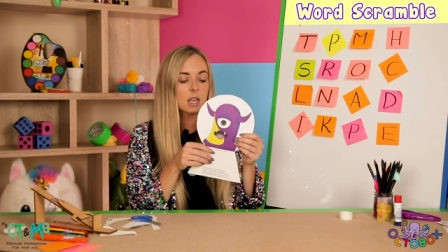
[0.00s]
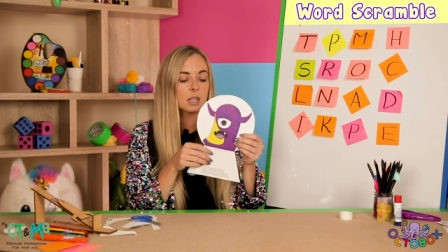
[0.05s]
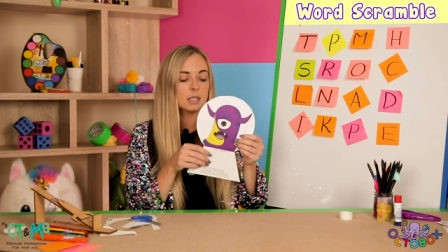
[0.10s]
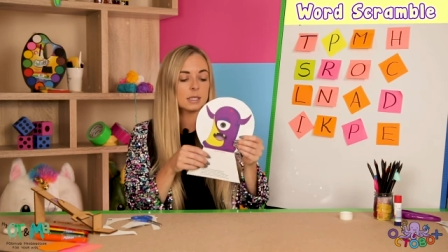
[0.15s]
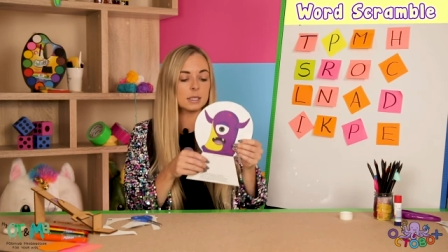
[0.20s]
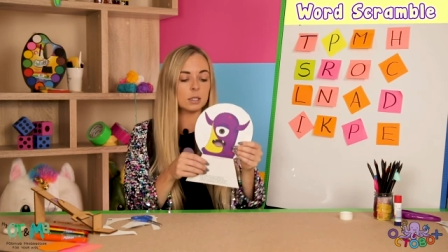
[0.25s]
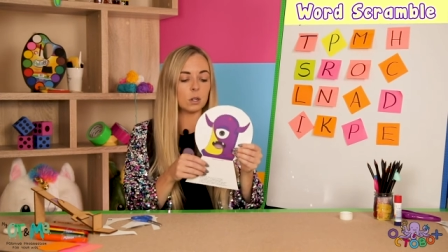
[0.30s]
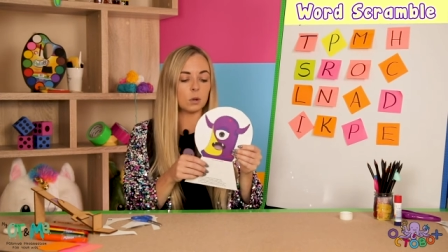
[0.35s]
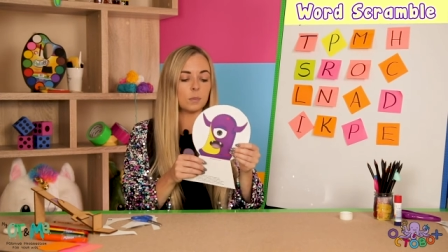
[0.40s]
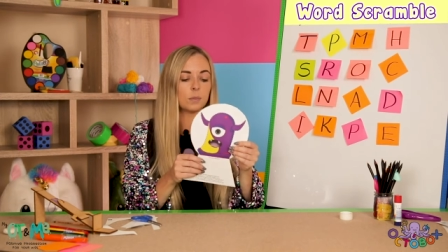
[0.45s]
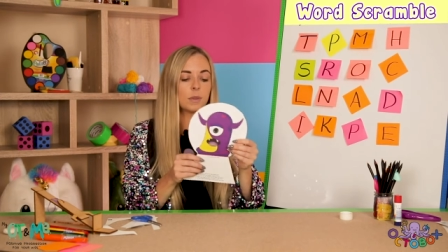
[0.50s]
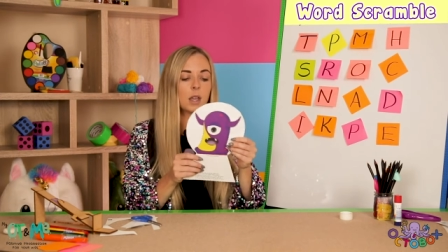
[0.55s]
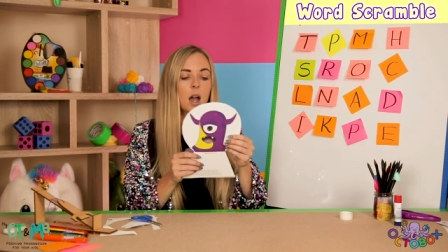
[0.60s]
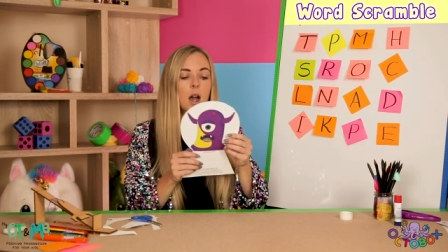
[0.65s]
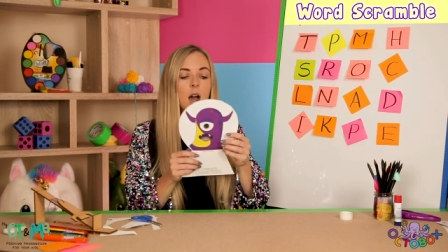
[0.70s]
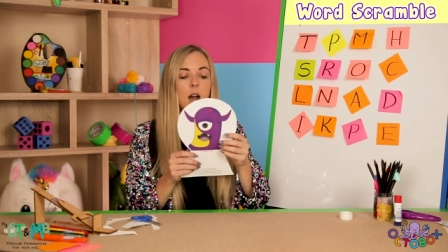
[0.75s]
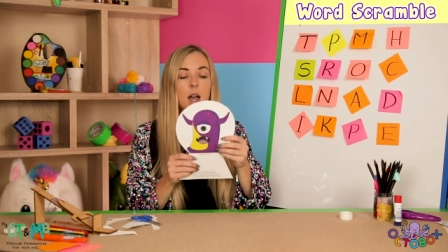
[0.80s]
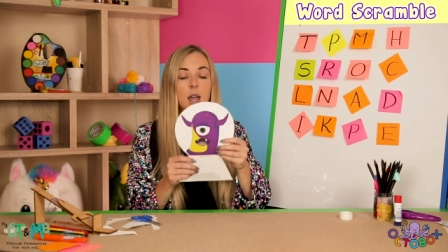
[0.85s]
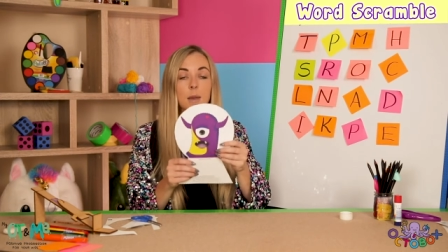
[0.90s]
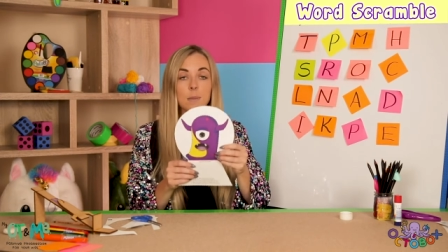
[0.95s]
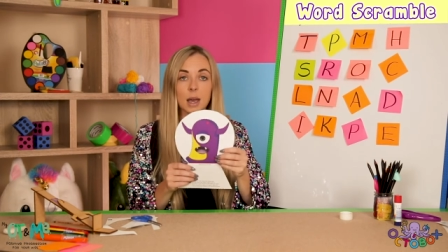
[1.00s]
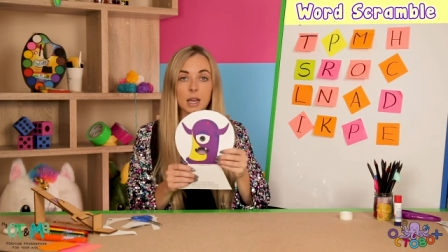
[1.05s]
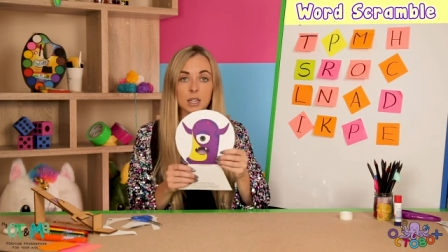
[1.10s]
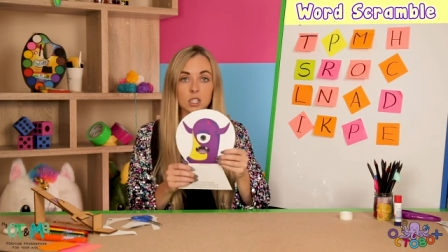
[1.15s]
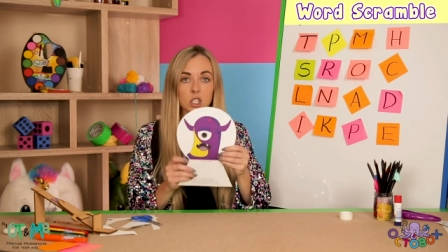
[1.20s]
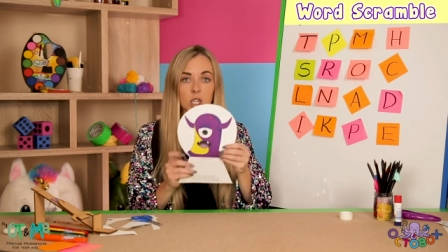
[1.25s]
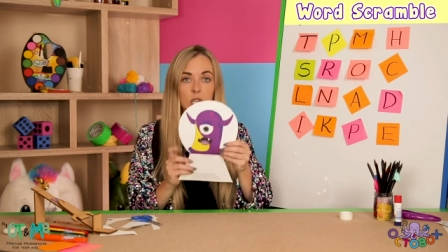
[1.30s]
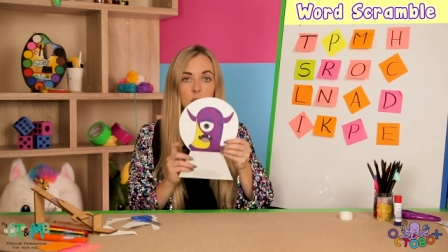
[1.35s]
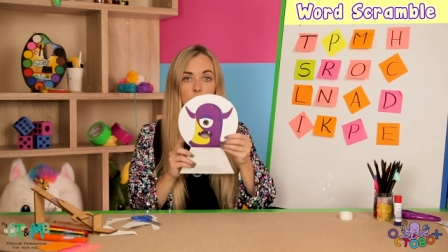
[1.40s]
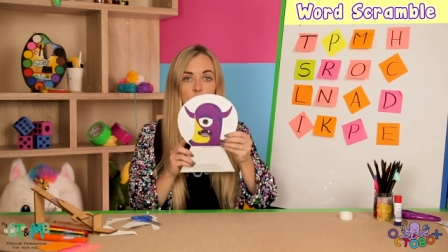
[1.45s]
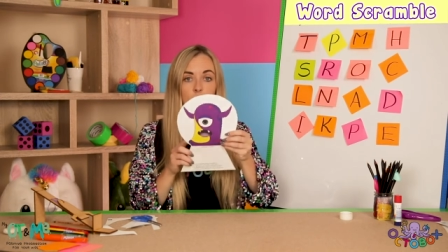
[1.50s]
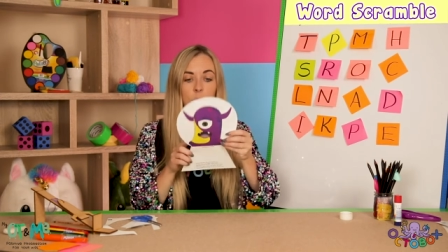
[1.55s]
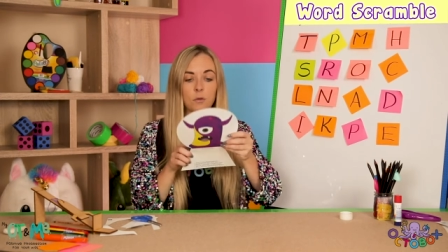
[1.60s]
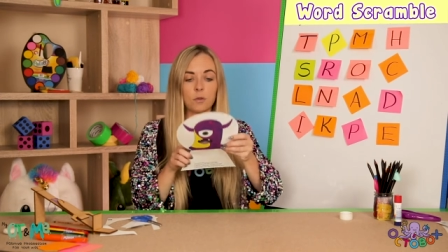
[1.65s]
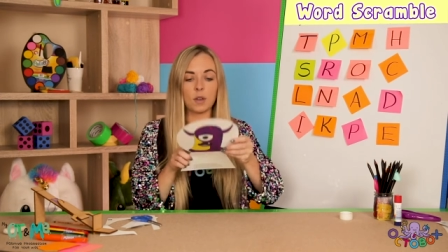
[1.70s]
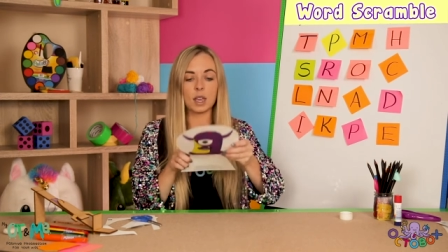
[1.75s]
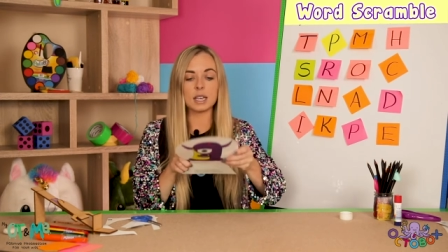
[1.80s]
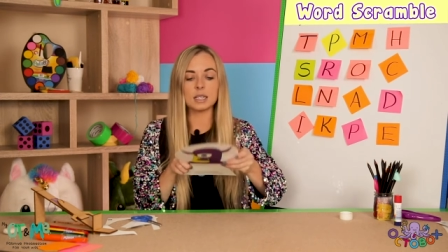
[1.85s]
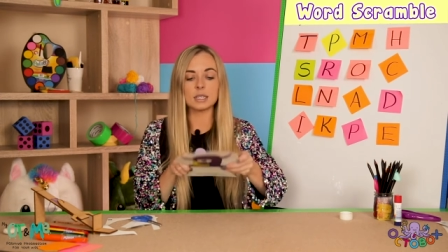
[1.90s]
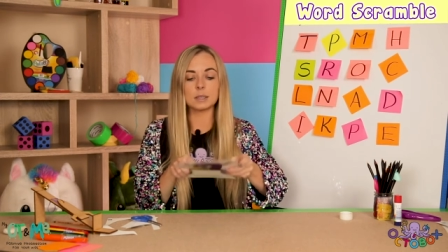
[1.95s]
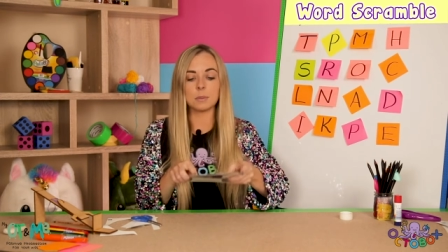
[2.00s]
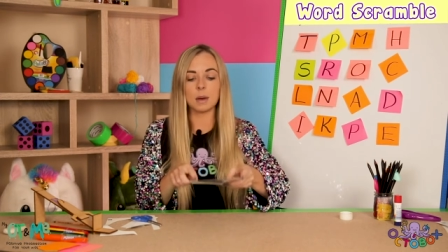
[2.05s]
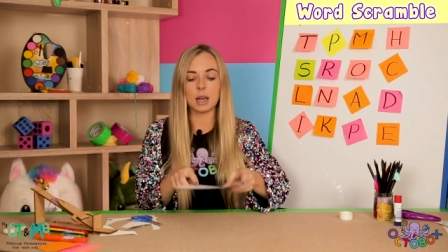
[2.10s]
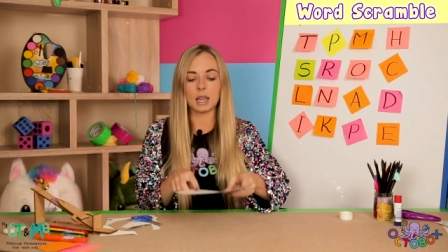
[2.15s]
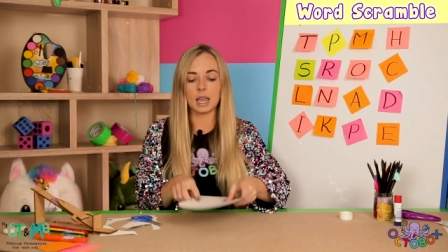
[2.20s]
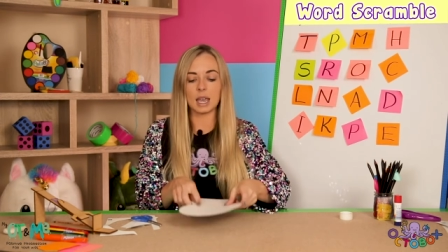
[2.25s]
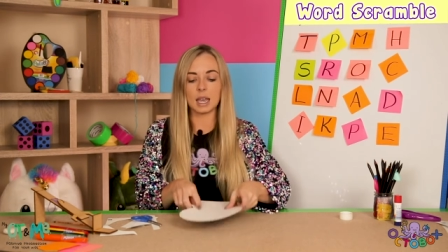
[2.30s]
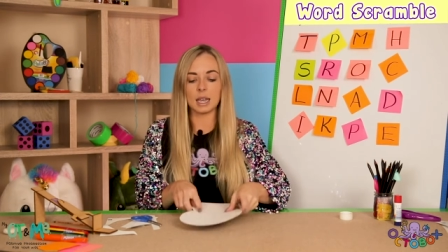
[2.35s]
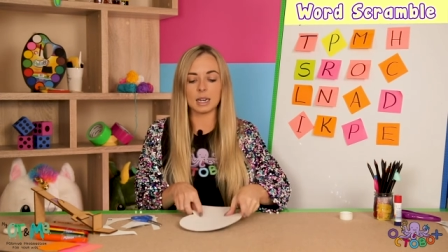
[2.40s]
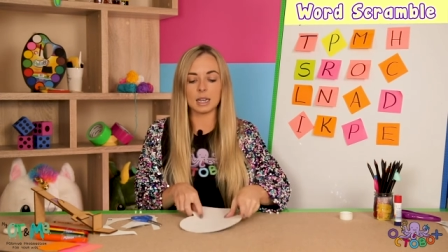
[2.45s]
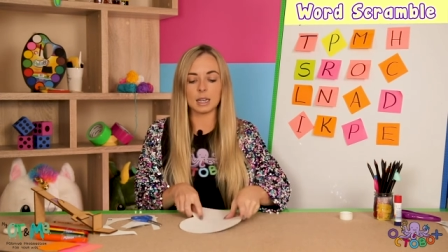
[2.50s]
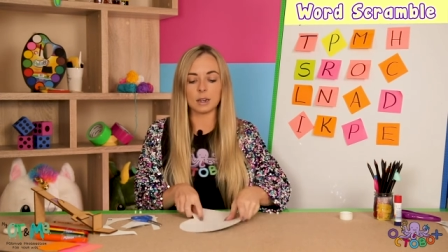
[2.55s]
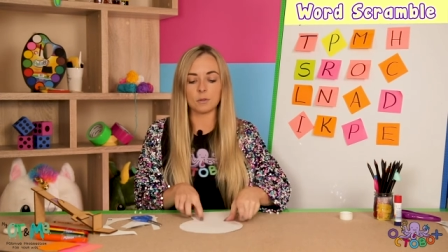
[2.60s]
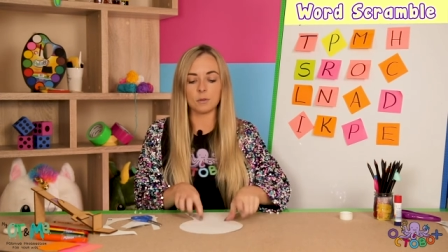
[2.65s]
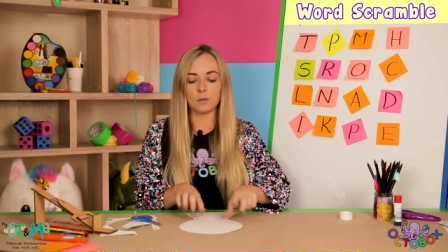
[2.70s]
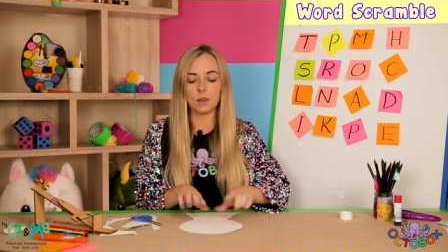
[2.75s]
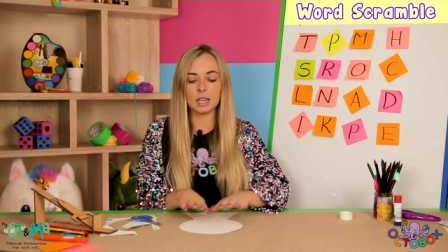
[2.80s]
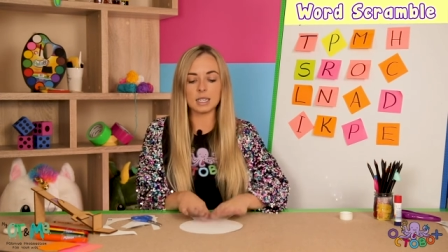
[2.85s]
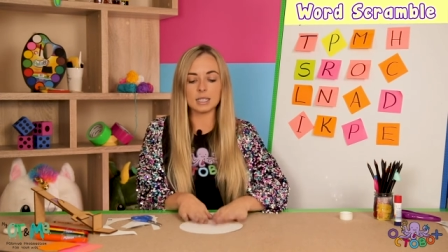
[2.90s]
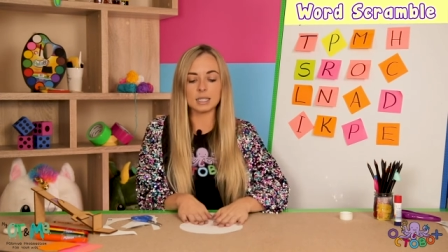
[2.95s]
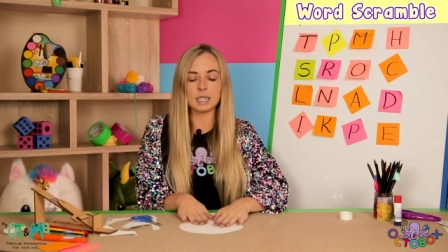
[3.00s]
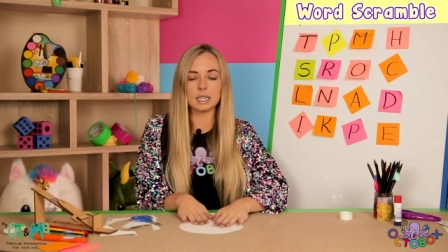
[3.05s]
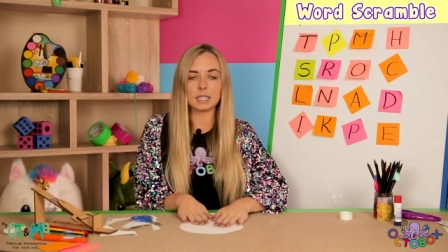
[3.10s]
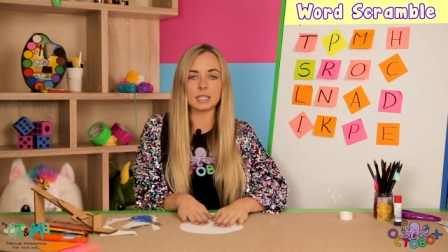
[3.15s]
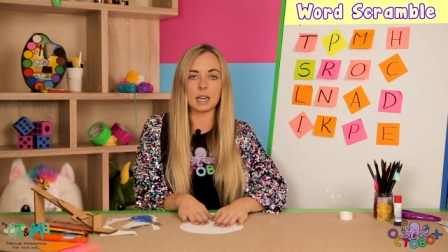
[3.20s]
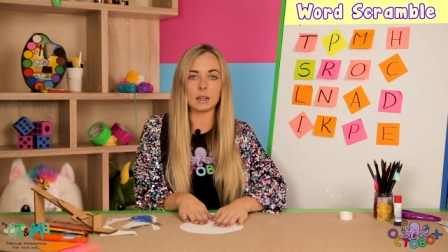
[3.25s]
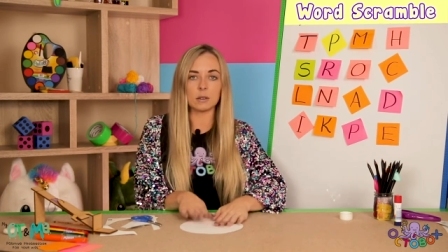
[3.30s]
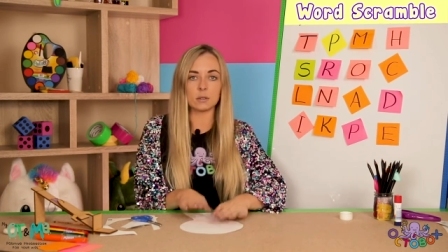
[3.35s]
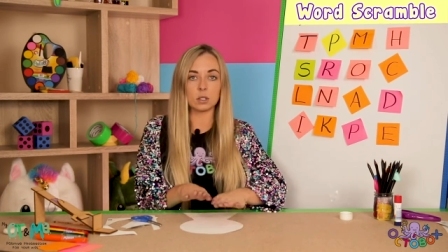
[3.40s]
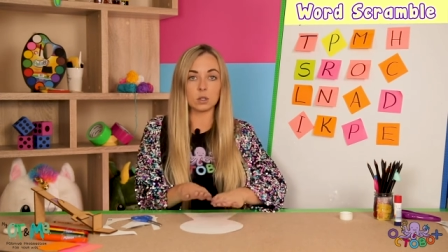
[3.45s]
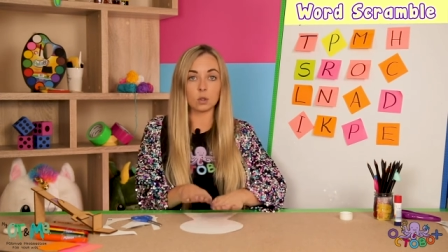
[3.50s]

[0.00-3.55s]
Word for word: So I'm actually gonna face my alien facing down,